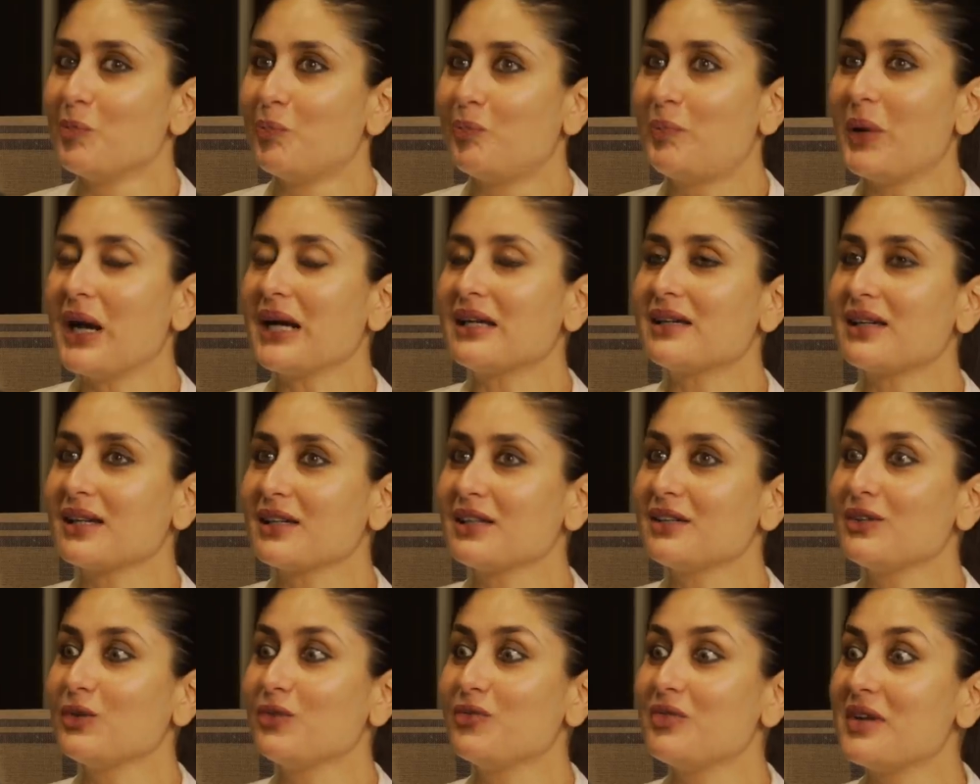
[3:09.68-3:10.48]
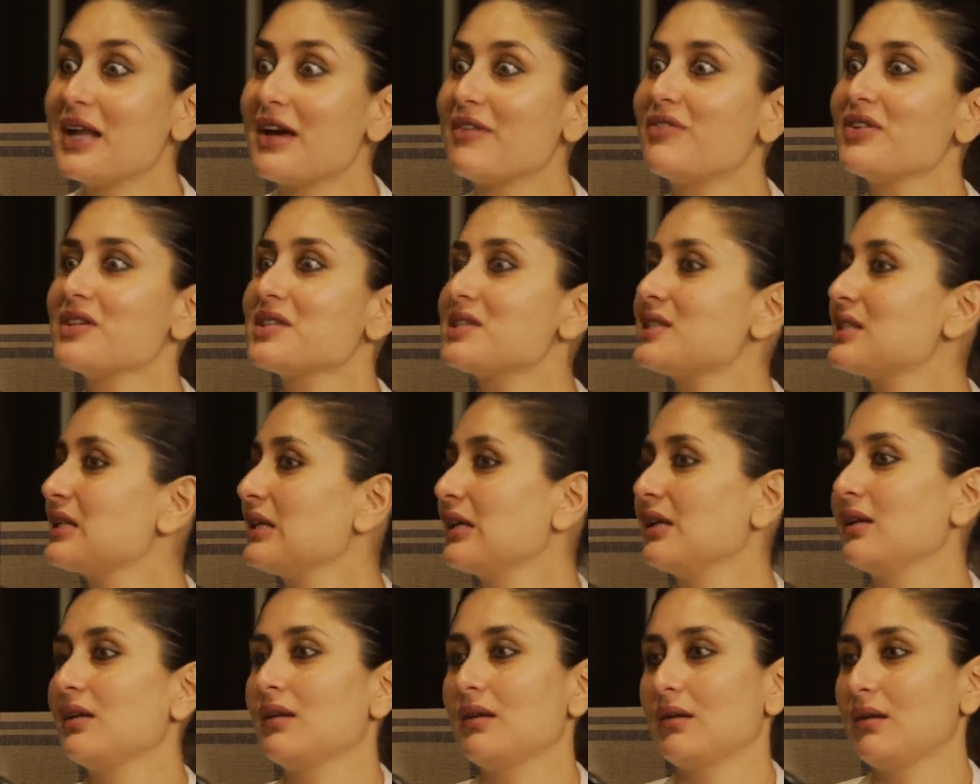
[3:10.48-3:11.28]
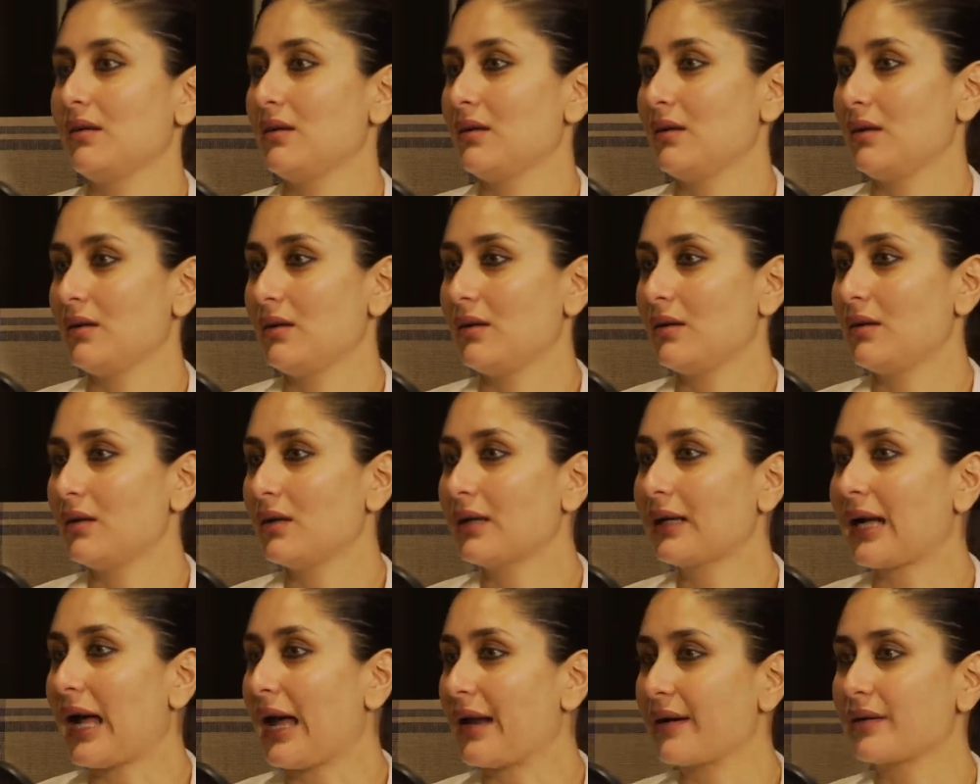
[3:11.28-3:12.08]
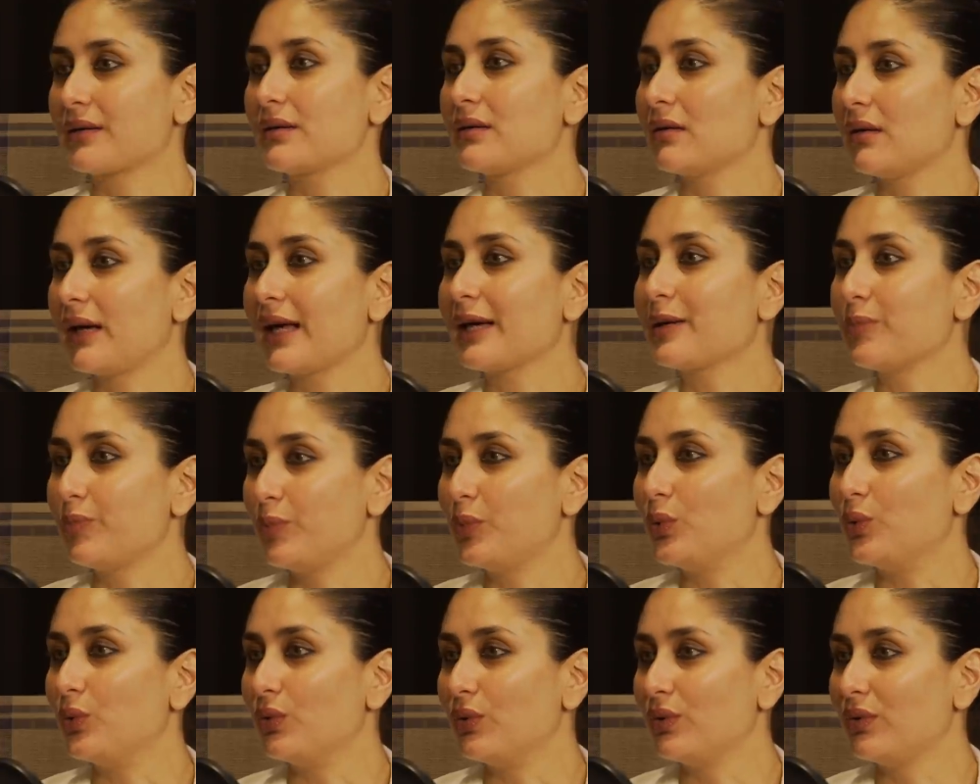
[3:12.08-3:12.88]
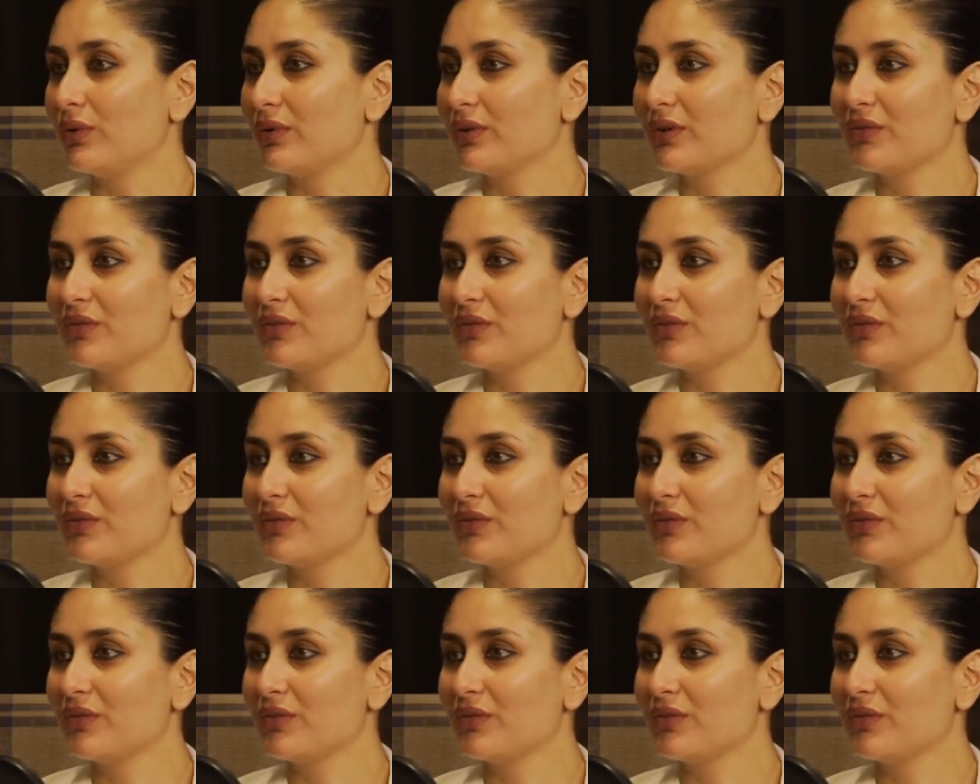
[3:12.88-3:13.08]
but you've never seen a character like Pooh.